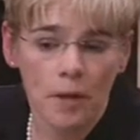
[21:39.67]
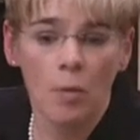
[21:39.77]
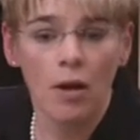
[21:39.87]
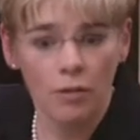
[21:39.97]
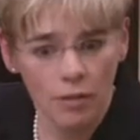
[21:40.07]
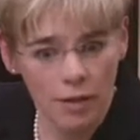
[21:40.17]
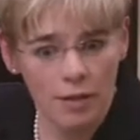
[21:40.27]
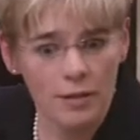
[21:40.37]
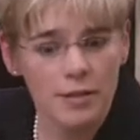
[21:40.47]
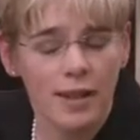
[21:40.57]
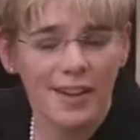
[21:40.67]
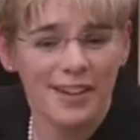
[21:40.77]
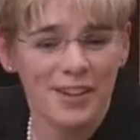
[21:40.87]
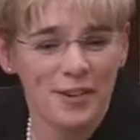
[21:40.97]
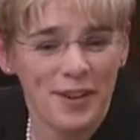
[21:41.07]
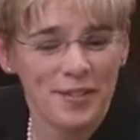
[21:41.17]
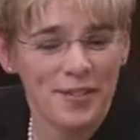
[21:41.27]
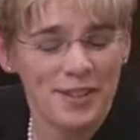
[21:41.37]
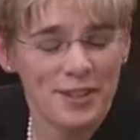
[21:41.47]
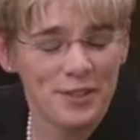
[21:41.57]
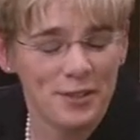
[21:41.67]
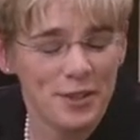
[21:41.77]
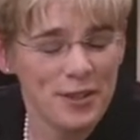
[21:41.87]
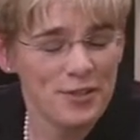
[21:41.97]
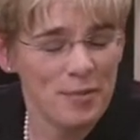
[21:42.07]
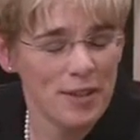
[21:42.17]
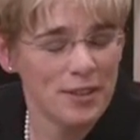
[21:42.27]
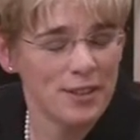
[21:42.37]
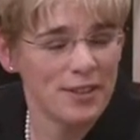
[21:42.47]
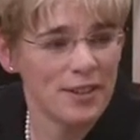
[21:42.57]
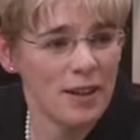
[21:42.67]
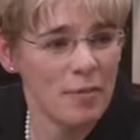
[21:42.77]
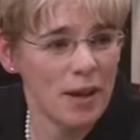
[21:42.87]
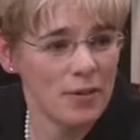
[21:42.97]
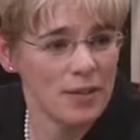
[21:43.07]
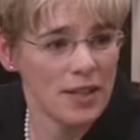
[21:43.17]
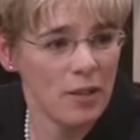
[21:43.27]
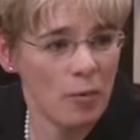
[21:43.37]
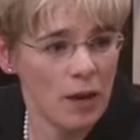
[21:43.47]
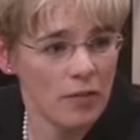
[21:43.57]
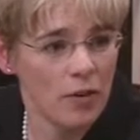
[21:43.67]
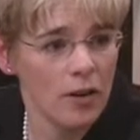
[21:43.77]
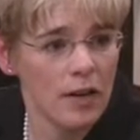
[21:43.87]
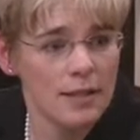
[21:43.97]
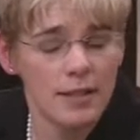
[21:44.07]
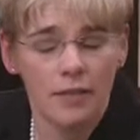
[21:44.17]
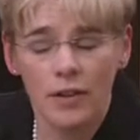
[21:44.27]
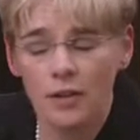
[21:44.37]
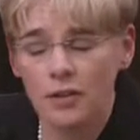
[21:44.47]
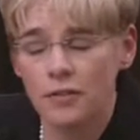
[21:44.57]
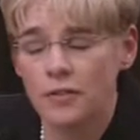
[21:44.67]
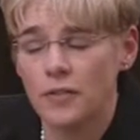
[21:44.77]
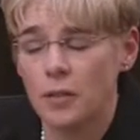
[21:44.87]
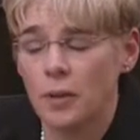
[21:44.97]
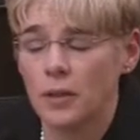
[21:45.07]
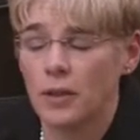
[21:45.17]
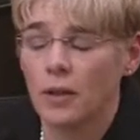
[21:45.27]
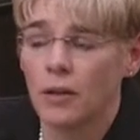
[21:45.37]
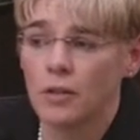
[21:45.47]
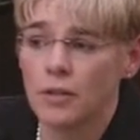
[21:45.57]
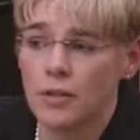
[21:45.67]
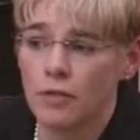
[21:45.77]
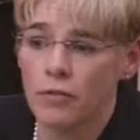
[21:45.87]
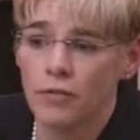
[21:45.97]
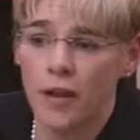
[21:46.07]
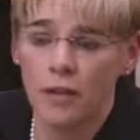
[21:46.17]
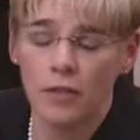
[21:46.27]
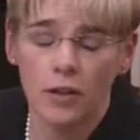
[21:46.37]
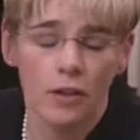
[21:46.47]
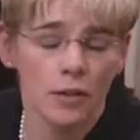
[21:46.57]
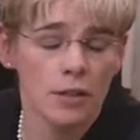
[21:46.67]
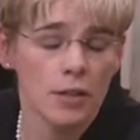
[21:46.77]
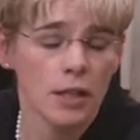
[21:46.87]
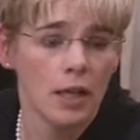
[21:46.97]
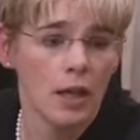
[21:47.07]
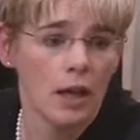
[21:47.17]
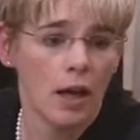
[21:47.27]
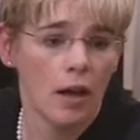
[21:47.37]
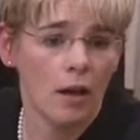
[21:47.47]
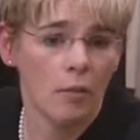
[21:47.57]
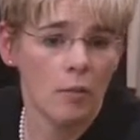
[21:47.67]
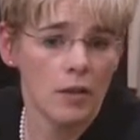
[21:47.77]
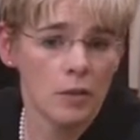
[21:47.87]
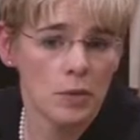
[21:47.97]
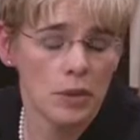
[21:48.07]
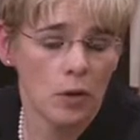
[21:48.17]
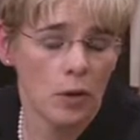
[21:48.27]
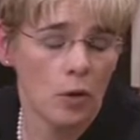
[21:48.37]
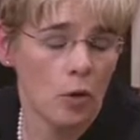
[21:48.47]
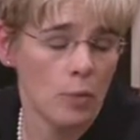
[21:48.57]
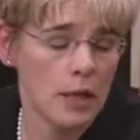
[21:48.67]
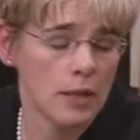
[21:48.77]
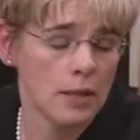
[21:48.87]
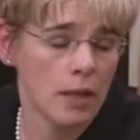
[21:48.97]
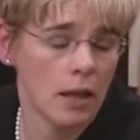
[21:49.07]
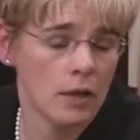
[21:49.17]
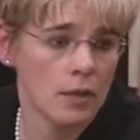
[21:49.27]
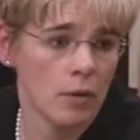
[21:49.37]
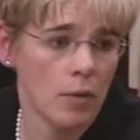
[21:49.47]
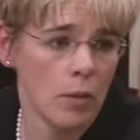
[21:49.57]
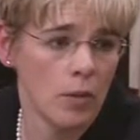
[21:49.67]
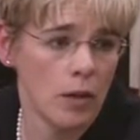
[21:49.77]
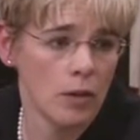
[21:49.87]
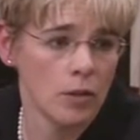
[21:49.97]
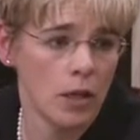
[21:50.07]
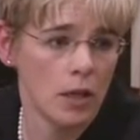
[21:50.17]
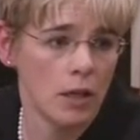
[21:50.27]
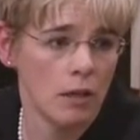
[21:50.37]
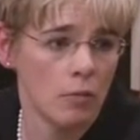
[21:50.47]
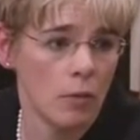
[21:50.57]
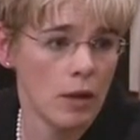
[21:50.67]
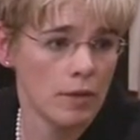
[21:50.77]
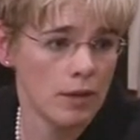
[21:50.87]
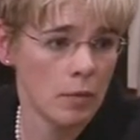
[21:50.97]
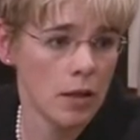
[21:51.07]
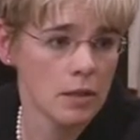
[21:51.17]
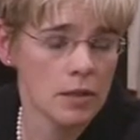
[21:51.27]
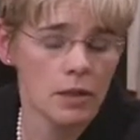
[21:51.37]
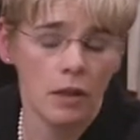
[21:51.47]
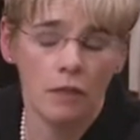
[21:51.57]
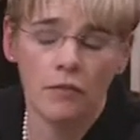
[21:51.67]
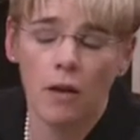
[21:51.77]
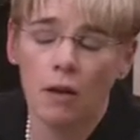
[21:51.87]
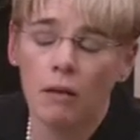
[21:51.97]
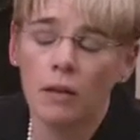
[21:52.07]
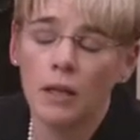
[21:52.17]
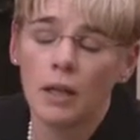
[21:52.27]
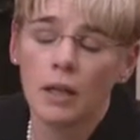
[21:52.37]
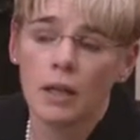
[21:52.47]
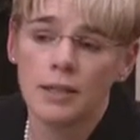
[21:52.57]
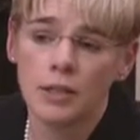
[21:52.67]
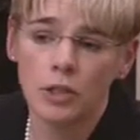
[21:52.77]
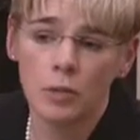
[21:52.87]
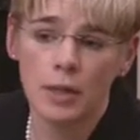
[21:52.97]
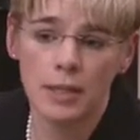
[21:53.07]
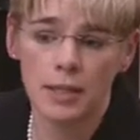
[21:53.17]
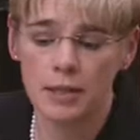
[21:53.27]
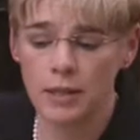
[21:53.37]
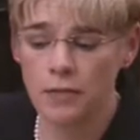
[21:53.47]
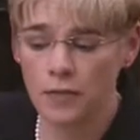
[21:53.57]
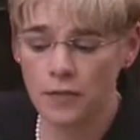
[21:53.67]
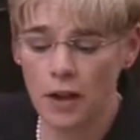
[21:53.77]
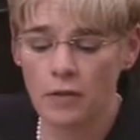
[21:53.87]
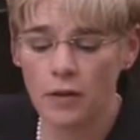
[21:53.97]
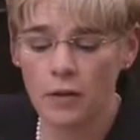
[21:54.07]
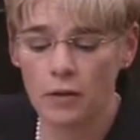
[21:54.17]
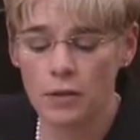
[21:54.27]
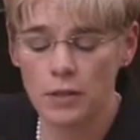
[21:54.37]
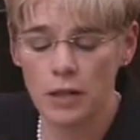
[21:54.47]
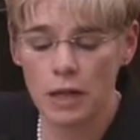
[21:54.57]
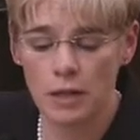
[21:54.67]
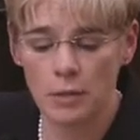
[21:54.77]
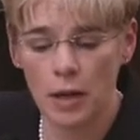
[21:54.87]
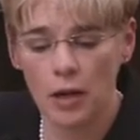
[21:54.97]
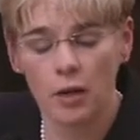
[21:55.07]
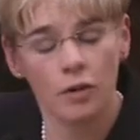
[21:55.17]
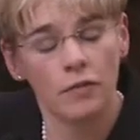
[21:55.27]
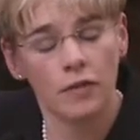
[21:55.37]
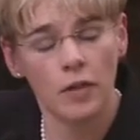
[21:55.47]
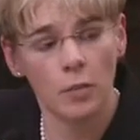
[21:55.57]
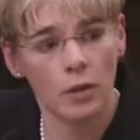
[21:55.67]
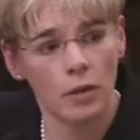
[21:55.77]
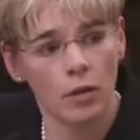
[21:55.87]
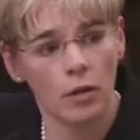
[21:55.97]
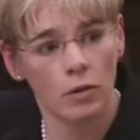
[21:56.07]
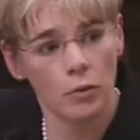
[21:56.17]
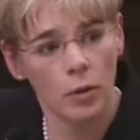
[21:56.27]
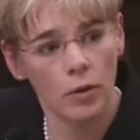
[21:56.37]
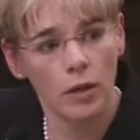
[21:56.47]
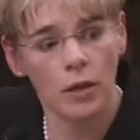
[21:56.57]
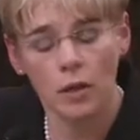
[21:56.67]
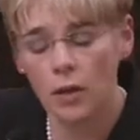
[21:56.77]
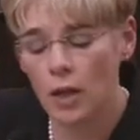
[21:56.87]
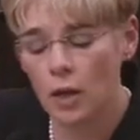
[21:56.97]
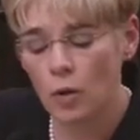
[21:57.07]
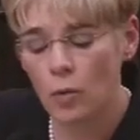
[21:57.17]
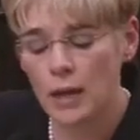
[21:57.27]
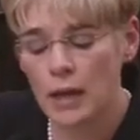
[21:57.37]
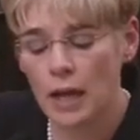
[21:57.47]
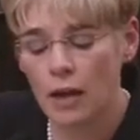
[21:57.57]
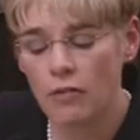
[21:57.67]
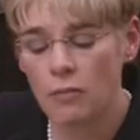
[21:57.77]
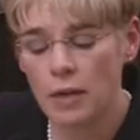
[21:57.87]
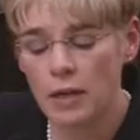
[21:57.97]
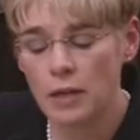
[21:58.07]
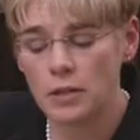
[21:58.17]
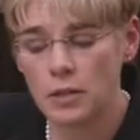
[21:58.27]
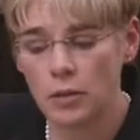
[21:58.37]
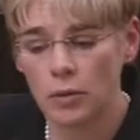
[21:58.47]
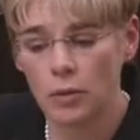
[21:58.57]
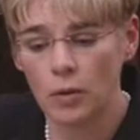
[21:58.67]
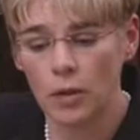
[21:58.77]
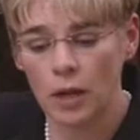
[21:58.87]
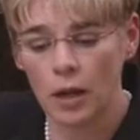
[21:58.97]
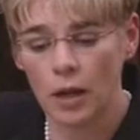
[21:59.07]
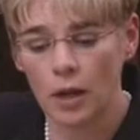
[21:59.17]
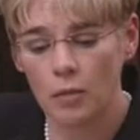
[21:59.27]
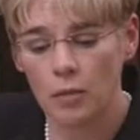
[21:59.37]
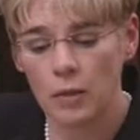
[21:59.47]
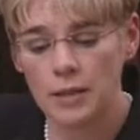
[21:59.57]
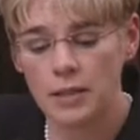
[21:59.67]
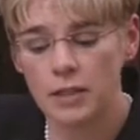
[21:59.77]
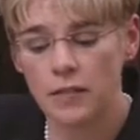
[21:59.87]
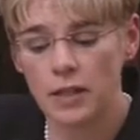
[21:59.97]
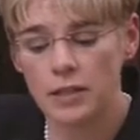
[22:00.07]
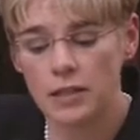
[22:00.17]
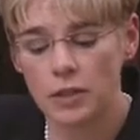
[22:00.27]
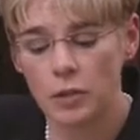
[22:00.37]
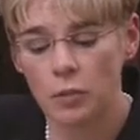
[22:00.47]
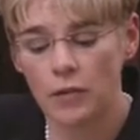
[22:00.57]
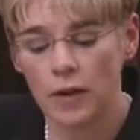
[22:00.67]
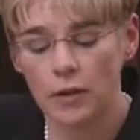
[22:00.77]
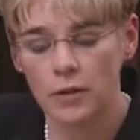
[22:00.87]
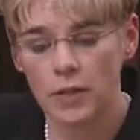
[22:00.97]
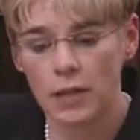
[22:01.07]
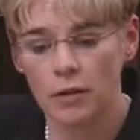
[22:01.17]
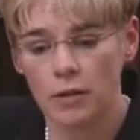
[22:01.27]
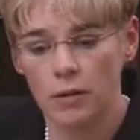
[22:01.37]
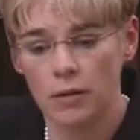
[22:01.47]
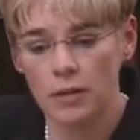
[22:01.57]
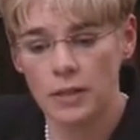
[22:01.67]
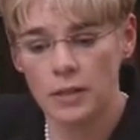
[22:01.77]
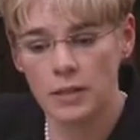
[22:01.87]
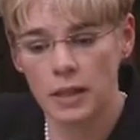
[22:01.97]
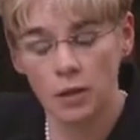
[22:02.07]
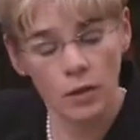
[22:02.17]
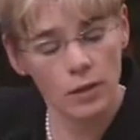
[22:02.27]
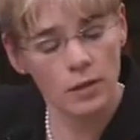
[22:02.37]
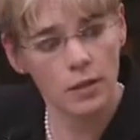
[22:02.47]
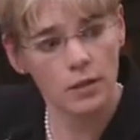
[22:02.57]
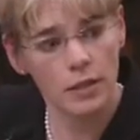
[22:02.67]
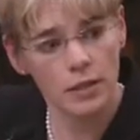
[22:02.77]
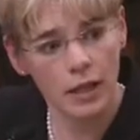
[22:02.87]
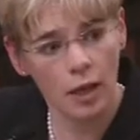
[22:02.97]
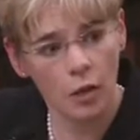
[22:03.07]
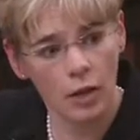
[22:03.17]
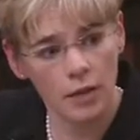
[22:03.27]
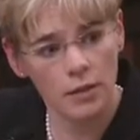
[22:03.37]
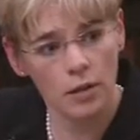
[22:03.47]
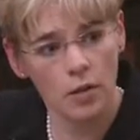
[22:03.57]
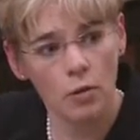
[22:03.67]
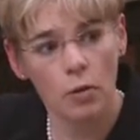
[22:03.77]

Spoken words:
among other things, you have the dental transformation amount in the waiver. It's $750 million over 5 years. This was a critical piece to us when we were negotiating with CMS in the fall. Essentially what it says is for 5 years, and it's about $150 million per year, we have money to incentivize dental providers to either increase their DentaCal caseload